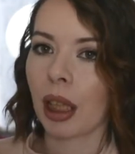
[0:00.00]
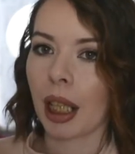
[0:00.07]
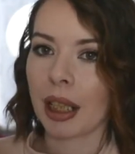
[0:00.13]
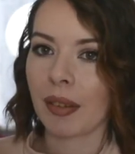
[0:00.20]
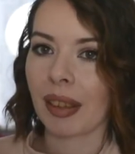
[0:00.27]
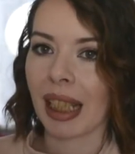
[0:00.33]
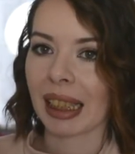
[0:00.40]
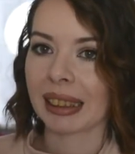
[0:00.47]
kind
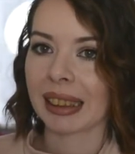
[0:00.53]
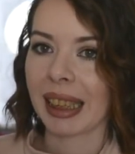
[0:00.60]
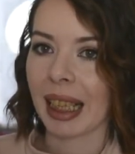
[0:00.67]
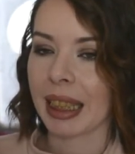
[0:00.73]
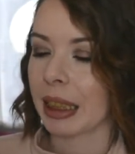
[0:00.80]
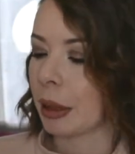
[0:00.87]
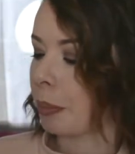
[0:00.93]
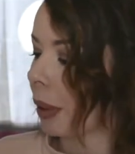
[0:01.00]
of
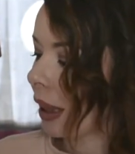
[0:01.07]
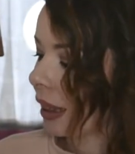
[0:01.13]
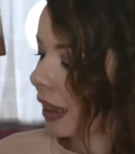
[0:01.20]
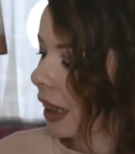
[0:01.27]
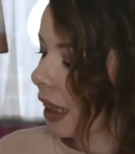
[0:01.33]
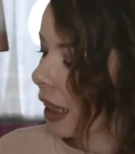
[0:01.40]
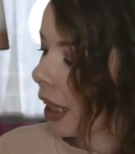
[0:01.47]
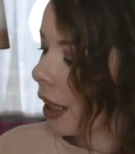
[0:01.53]
elasticated bits
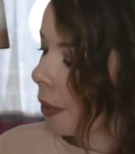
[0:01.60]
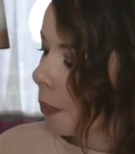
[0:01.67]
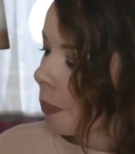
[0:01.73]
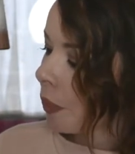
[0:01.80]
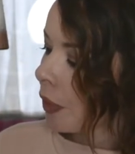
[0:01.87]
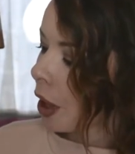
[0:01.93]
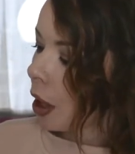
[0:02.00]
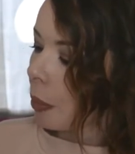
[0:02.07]
here.
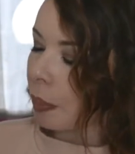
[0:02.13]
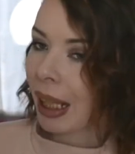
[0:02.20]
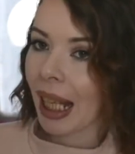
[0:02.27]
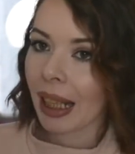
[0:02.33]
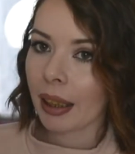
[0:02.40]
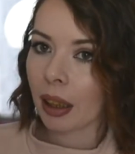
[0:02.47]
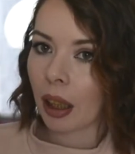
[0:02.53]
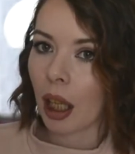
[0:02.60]

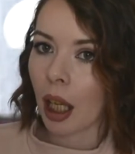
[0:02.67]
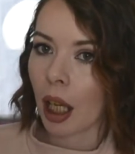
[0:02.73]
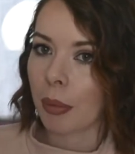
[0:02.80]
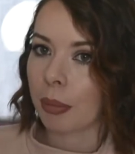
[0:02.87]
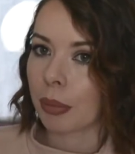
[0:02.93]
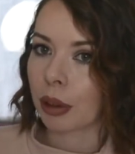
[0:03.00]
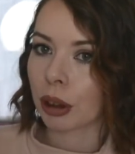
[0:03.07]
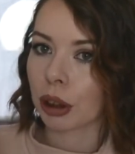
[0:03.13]
Black
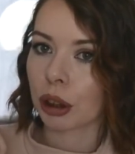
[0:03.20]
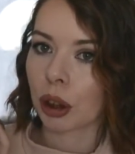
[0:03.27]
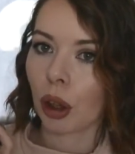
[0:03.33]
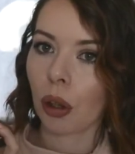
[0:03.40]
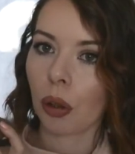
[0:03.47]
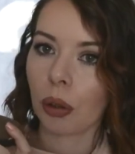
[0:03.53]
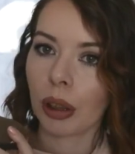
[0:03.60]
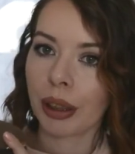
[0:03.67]
um,
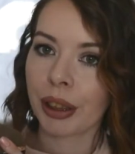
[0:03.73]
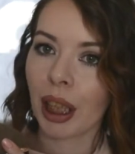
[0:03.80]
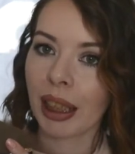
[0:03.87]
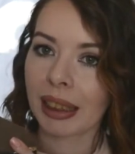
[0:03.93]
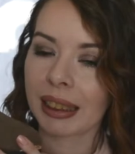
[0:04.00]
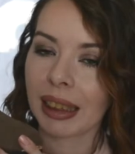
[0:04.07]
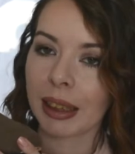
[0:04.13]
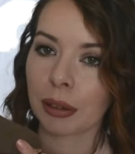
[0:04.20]
sole,
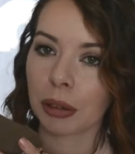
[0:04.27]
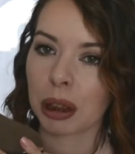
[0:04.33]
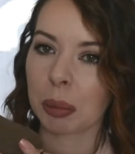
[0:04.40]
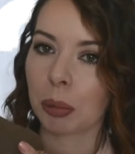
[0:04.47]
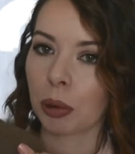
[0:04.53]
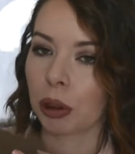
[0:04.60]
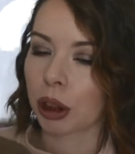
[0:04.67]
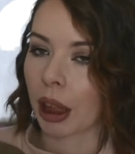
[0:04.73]
nice little
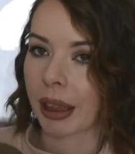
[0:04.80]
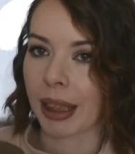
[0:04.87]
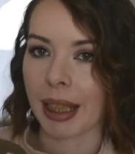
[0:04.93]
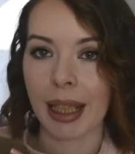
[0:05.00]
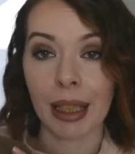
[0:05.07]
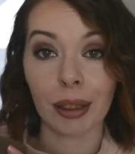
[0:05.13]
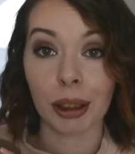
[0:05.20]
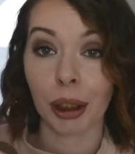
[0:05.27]
small chunky
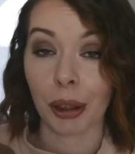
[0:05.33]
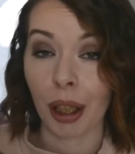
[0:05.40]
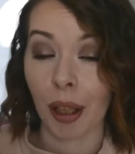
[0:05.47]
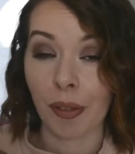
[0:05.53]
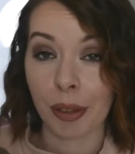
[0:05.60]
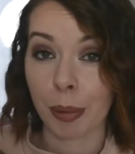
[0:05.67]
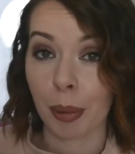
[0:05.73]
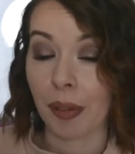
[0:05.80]
heel, so
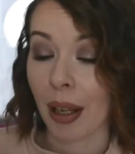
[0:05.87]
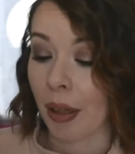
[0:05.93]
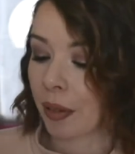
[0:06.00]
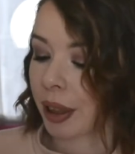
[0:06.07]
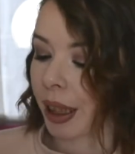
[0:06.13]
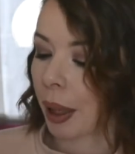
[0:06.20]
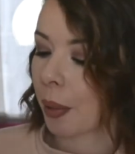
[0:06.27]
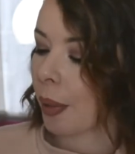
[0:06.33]
comfortable for
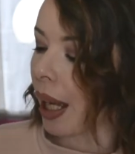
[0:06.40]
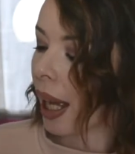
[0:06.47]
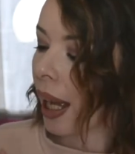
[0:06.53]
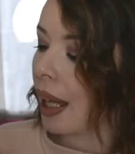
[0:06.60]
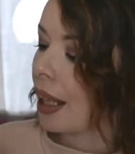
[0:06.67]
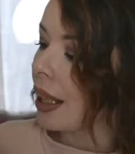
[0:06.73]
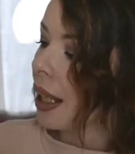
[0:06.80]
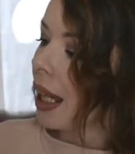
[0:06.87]
everyday
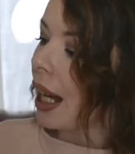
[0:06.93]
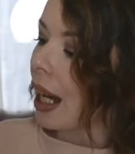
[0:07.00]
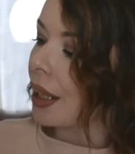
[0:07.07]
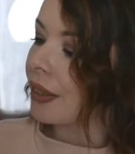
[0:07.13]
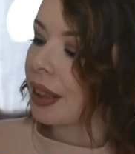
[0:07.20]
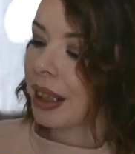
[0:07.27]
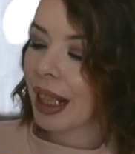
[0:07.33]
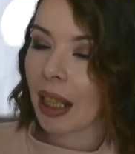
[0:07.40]
wear.
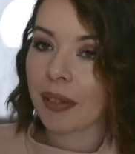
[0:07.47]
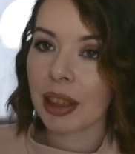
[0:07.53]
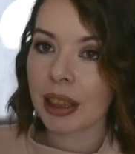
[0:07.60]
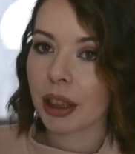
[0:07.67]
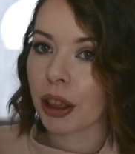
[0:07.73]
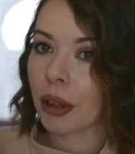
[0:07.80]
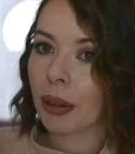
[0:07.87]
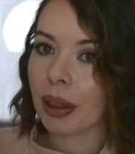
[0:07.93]
And then they have this
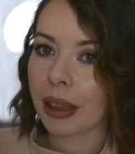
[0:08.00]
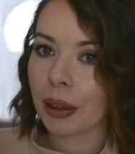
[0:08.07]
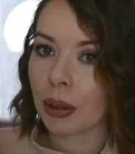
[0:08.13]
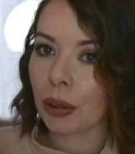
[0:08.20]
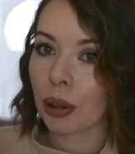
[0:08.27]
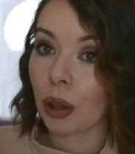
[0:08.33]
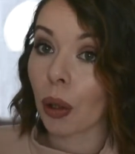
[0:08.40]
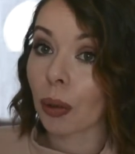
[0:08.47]
cute
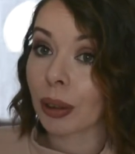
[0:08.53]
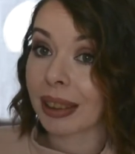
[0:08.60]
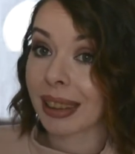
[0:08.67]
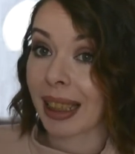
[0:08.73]
little gold